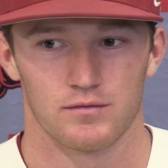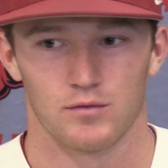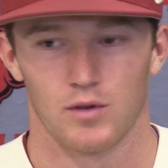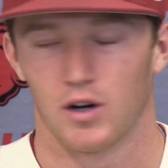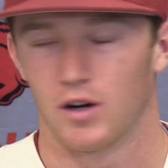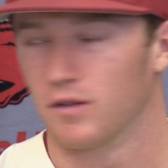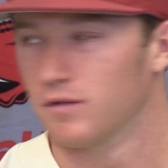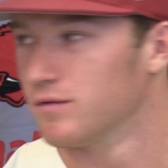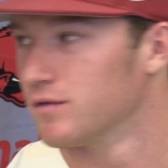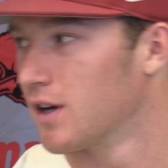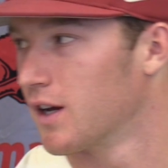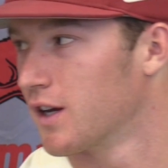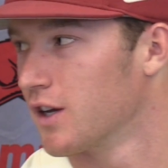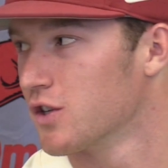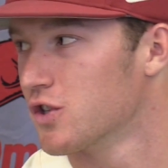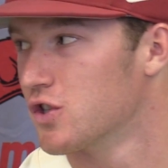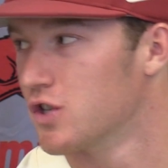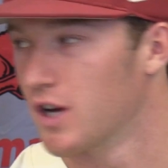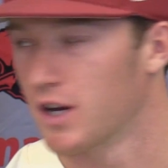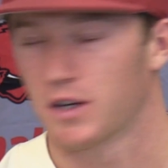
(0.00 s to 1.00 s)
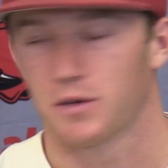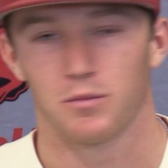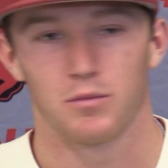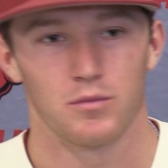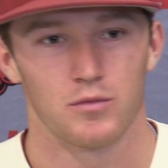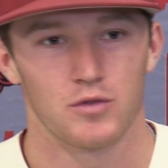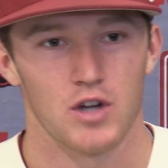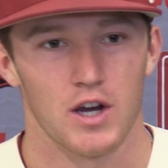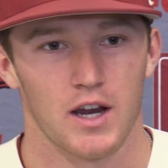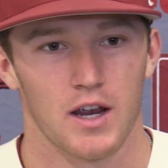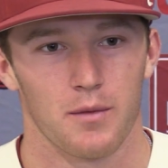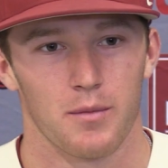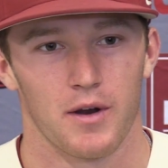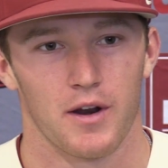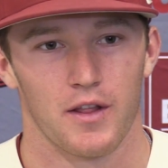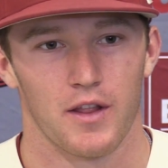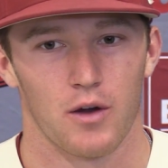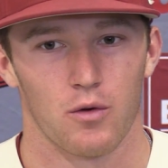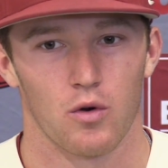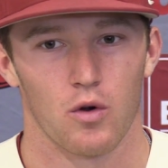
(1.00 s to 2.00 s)
well, I guess Jake had
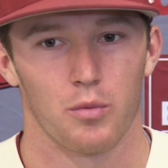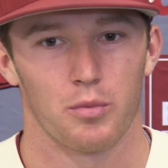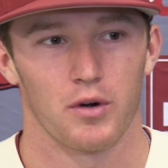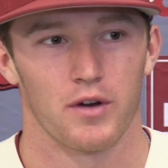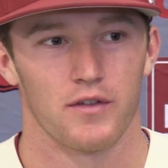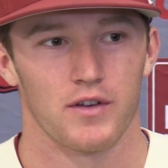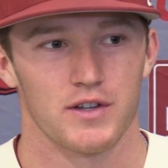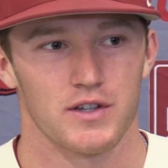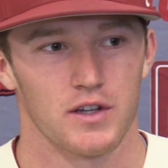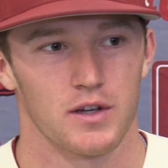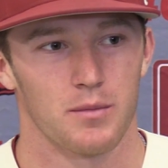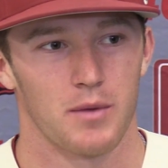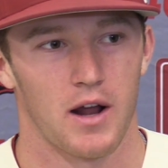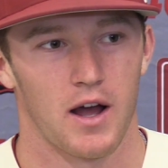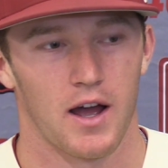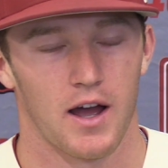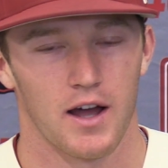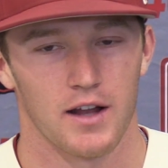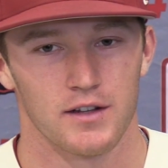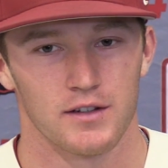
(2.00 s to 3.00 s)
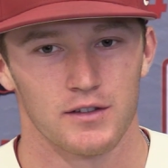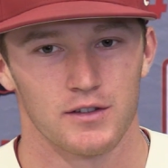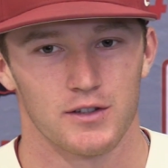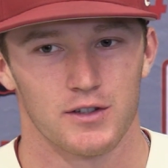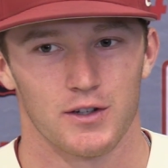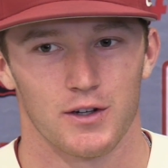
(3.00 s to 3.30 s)
been in that role previously, but I hadn't.